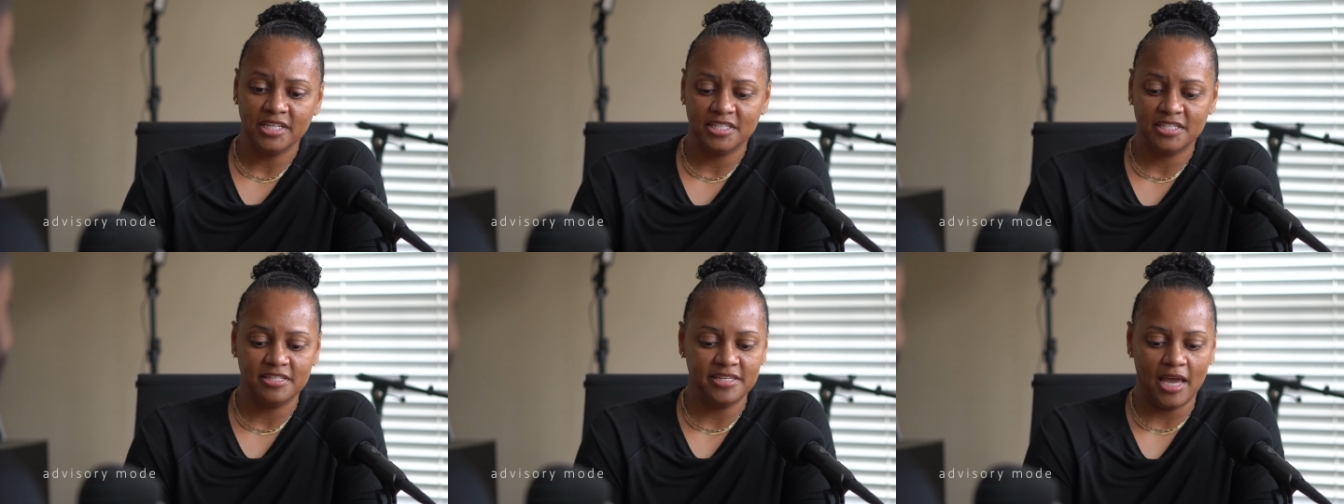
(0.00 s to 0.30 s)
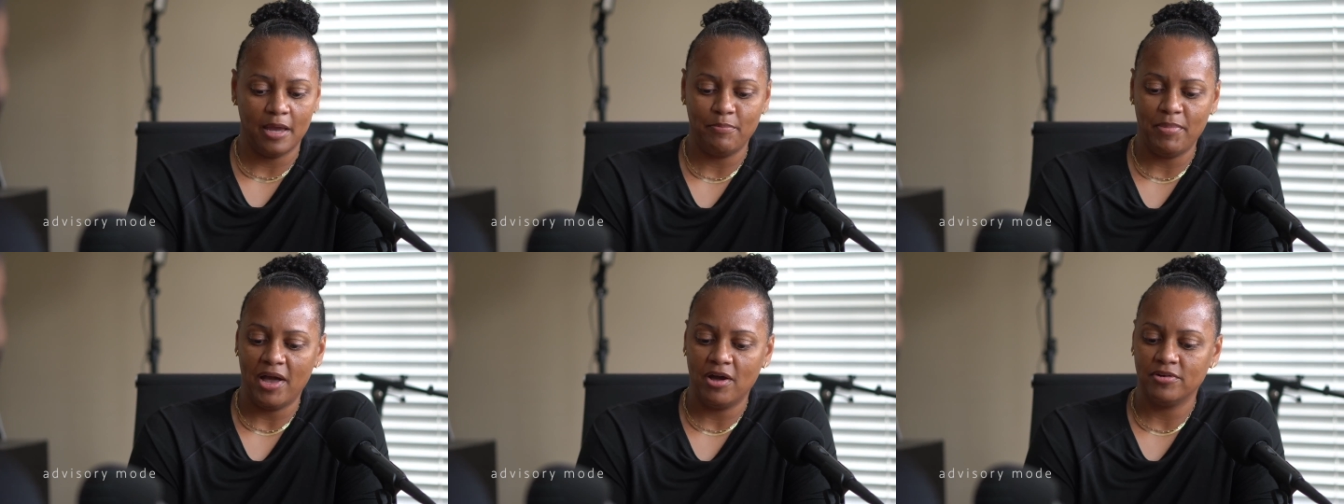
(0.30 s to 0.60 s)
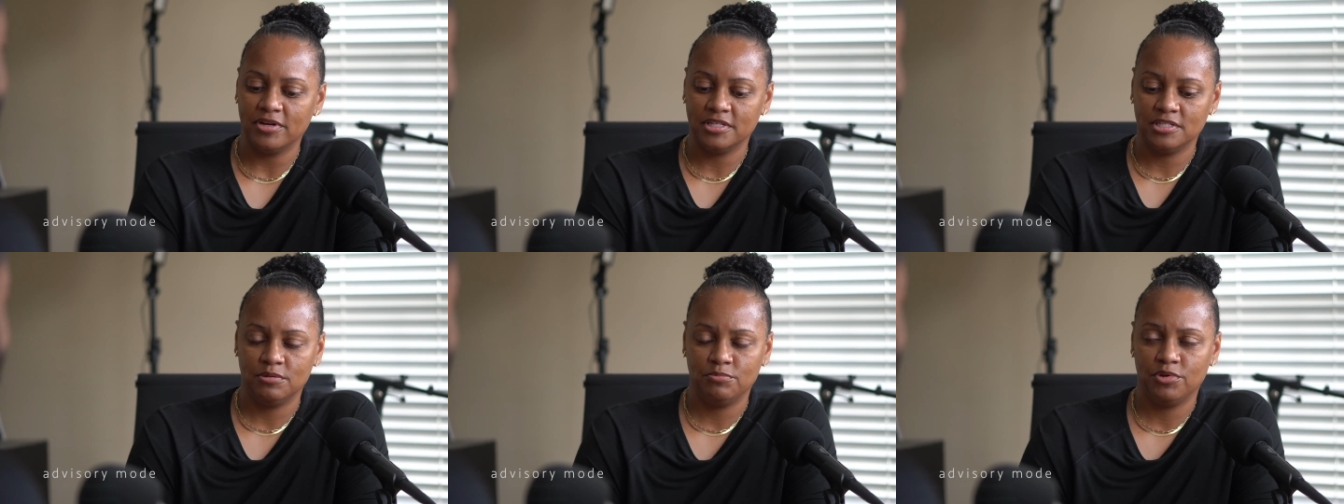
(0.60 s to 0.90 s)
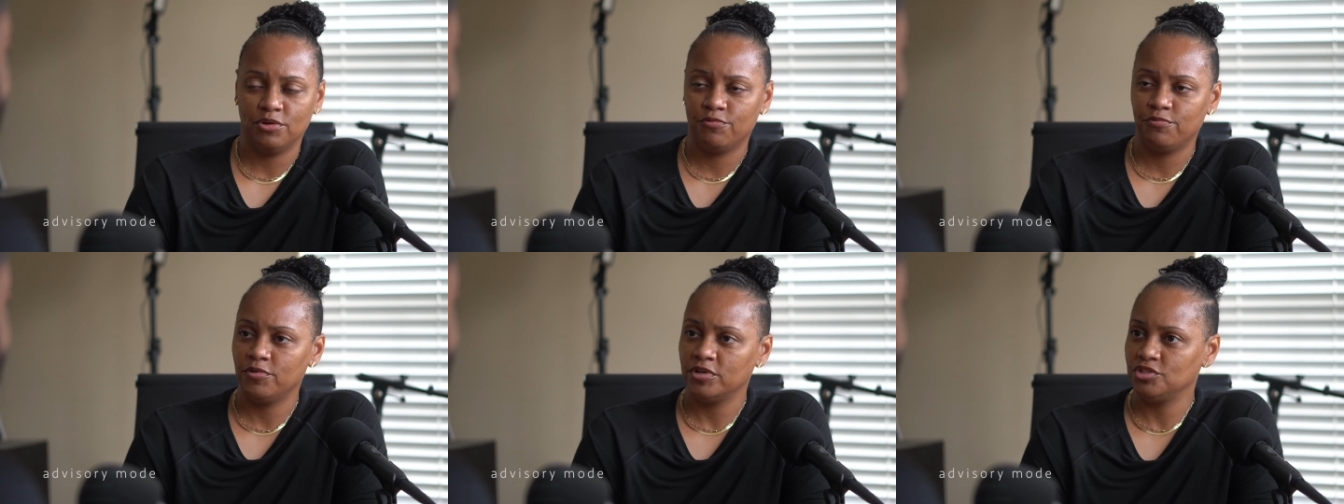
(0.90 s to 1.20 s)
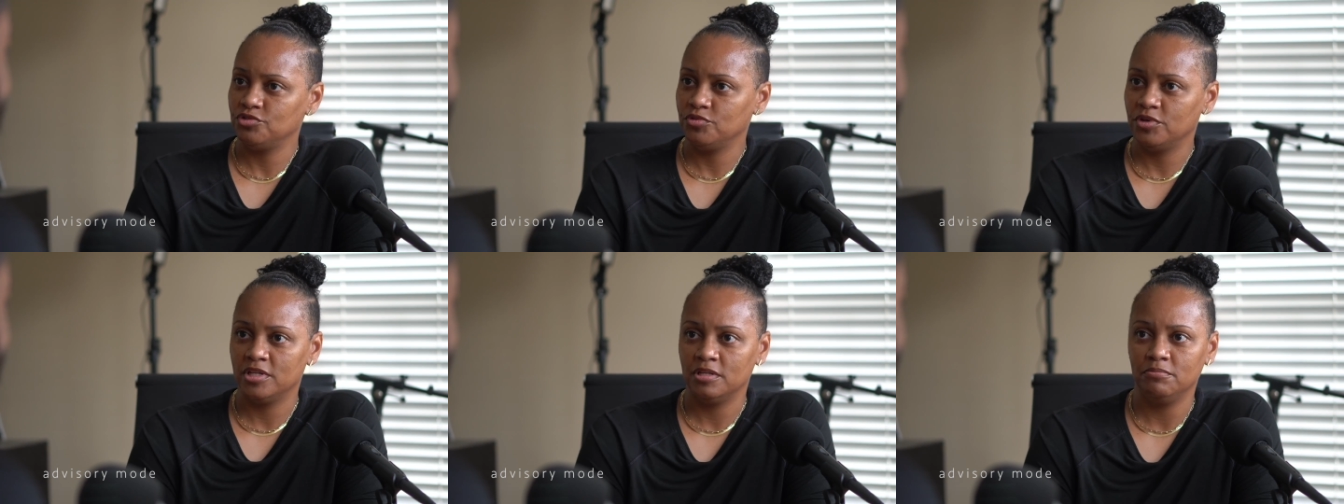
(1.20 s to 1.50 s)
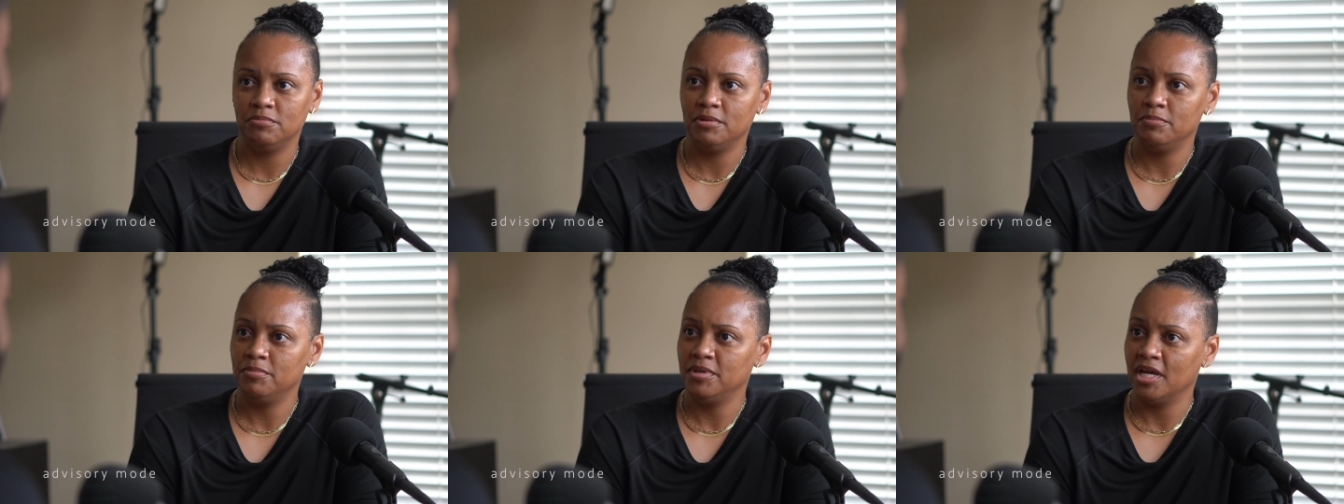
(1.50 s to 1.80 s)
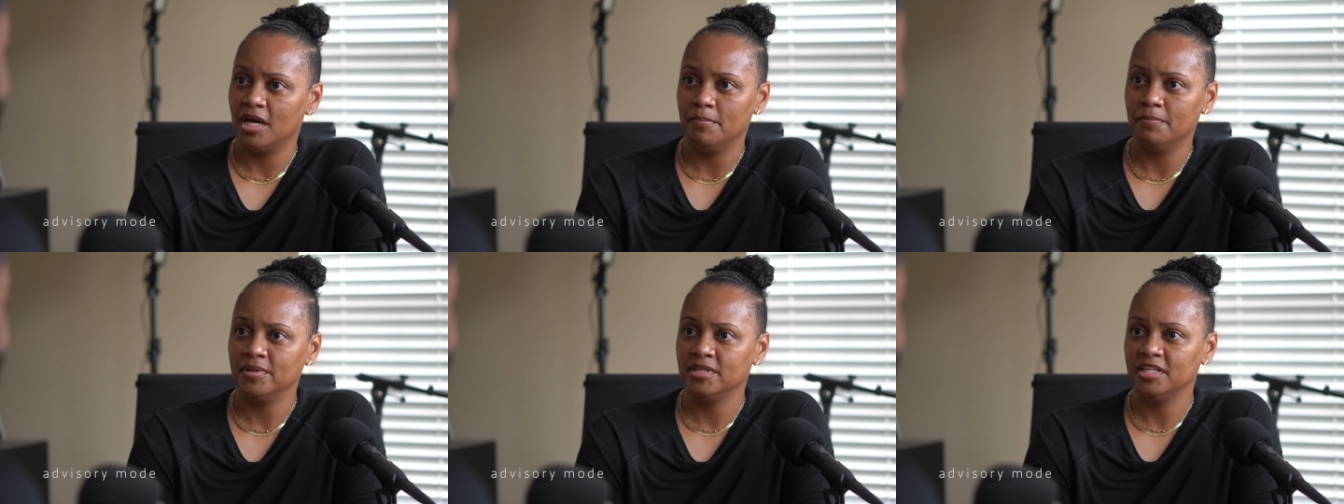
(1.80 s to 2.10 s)
to tap out because Amir frustrated me
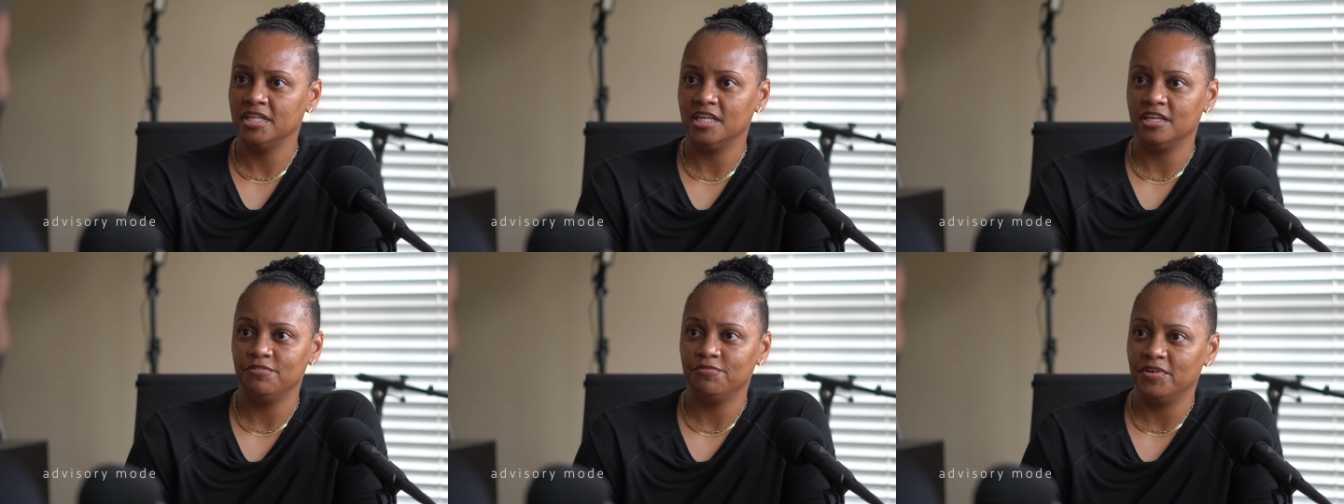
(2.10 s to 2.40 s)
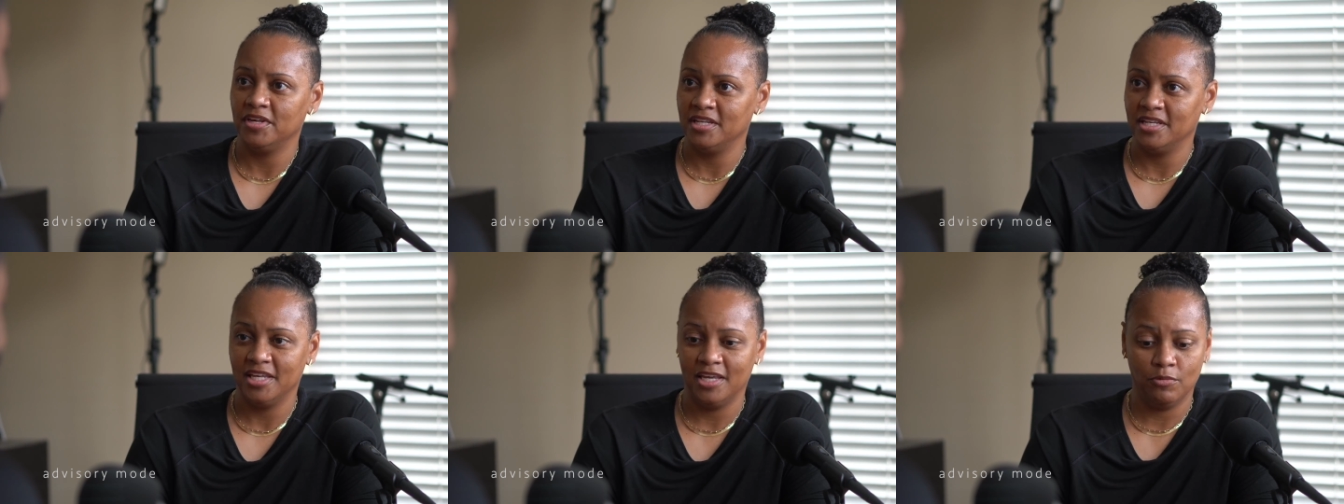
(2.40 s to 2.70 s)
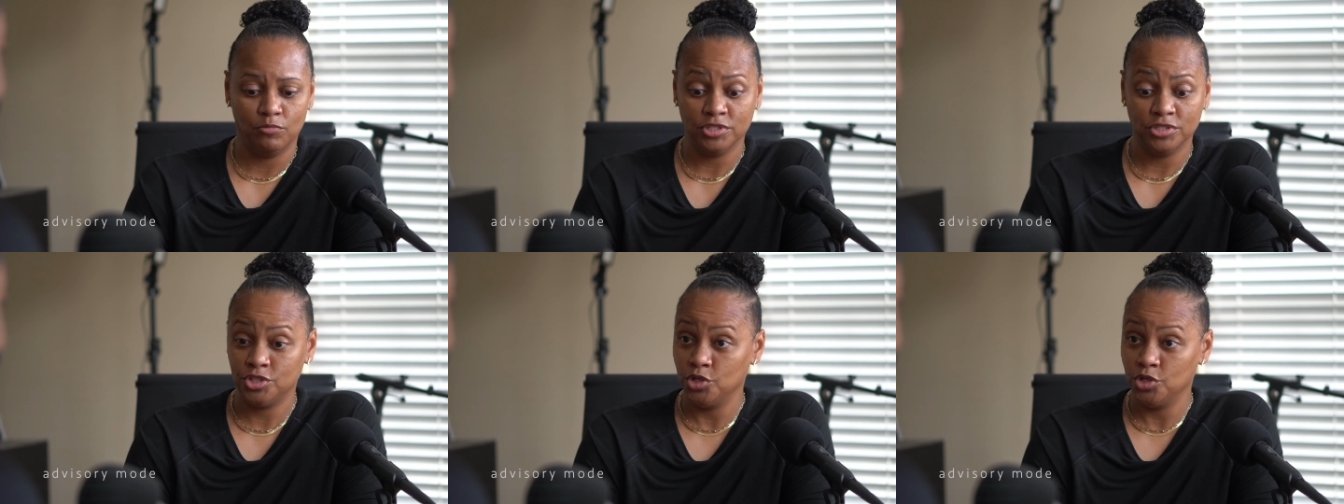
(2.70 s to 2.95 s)
beyond belief, and it was your